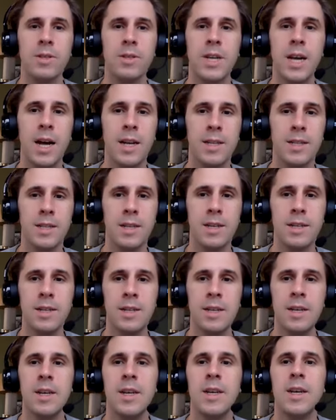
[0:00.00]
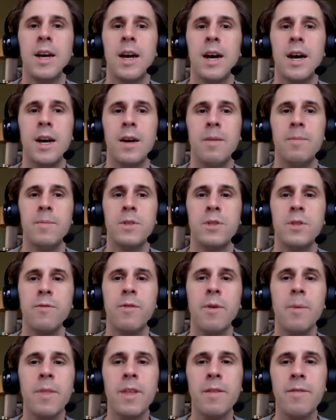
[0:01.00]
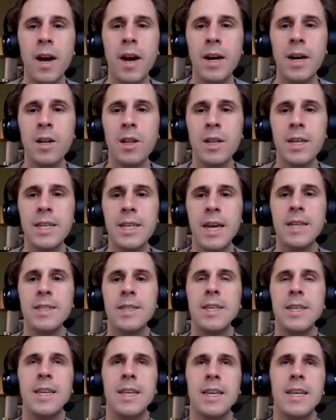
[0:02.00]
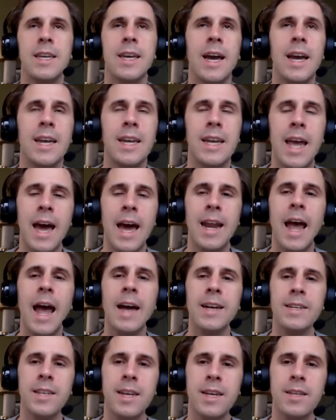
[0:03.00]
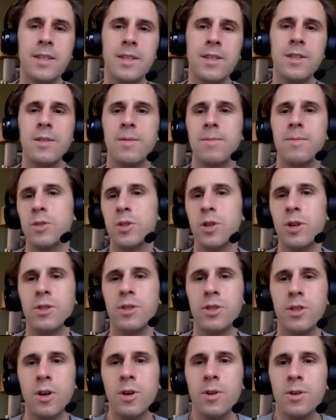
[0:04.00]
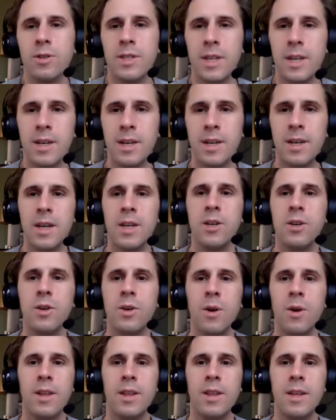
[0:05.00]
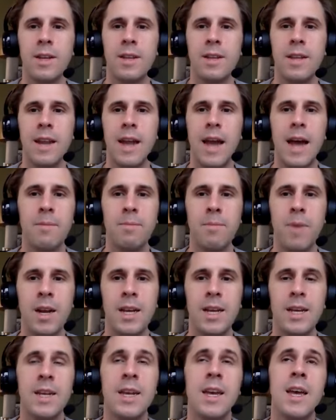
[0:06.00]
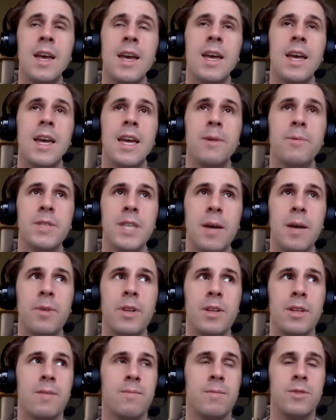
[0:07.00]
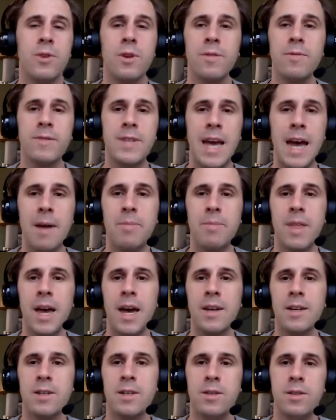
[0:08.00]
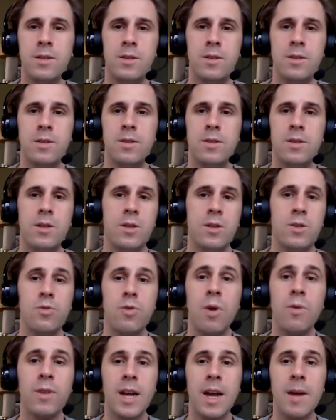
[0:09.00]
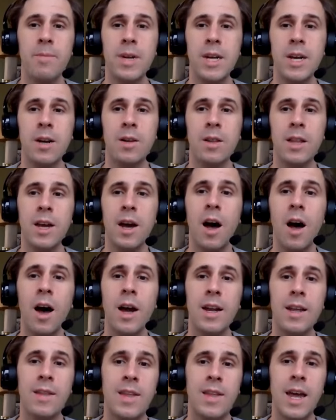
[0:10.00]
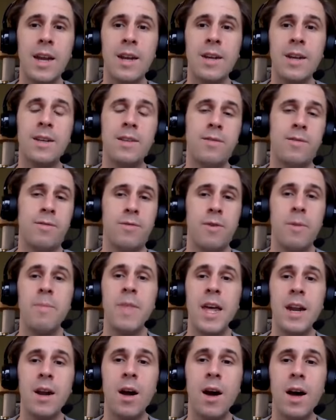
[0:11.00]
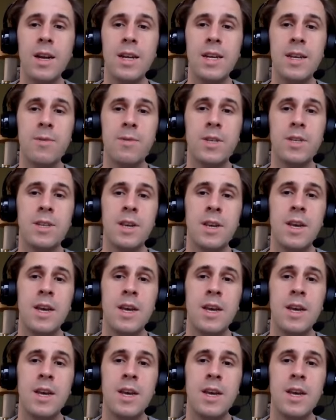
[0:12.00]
cousin. So from the very early days, he had access to certain circles in New York that had money. He was able to sort of tap that to grow the company early on, and then from then on, he was